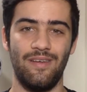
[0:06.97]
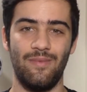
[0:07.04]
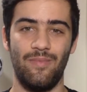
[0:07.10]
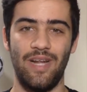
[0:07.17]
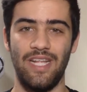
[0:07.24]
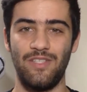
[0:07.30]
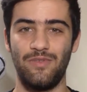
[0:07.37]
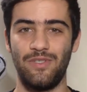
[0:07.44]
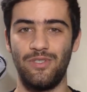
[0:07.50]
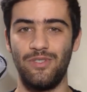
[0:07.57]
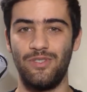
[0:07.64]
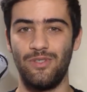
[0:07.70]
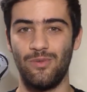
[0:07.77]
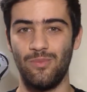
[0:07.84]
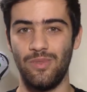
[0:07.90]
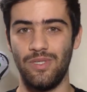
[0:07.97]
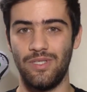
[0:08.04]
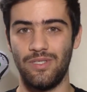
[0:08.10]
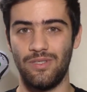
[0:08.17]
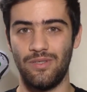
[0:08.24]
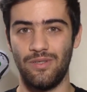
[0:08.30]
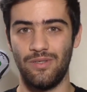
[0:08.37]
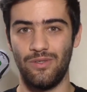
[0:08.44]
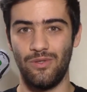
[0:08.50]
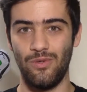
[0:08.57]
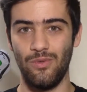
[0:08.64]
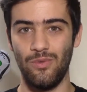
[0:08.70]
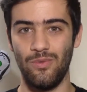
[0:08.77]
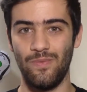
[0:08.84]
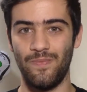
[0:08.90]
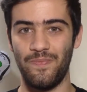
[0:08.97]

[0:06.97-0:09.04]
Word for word: Plants versus. Zombies two.